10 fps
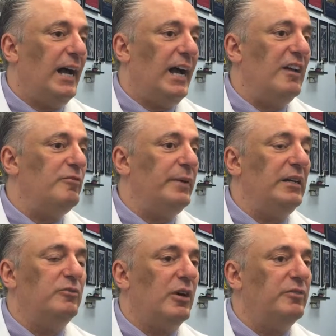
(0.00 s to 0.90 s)
I've been
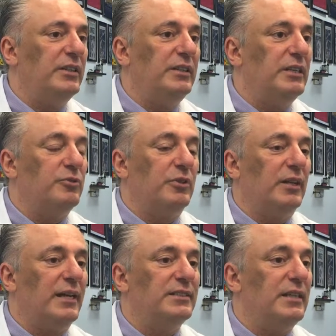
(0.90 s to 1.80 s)
involved in this for the
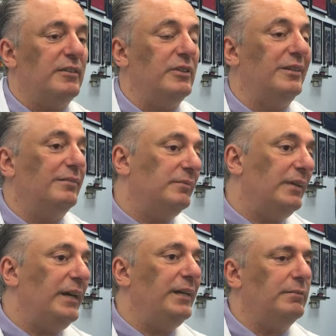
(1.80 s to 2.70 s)
last 7,
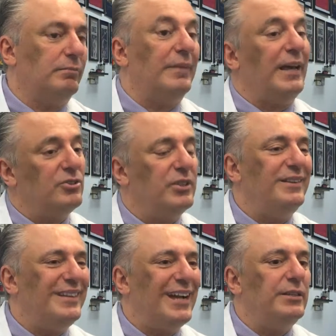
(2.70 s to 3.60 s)
8, actually
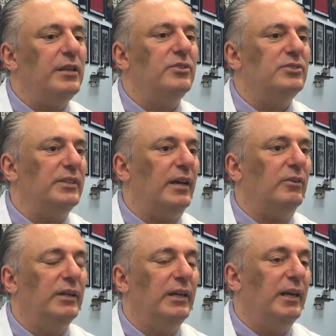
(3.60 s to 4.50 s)
9 years now,
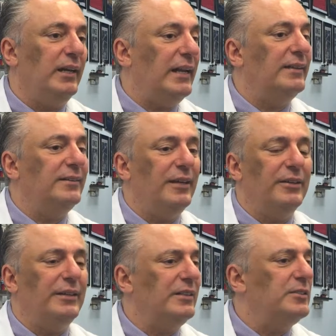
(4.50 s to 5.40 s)
and I can tell
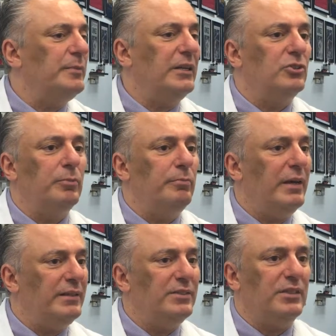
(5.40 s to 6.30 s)
you that it's made a
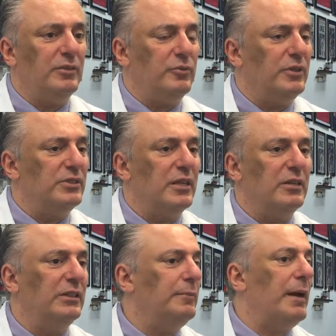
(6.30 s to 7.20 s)
tremendous difference, not
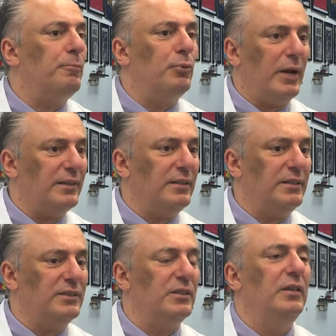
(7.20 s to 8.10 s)
only in my
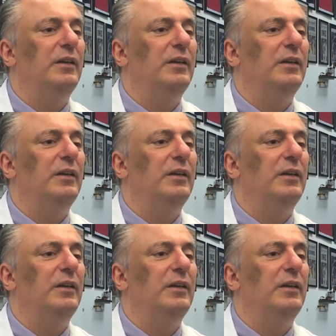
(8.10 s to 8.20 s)
practice,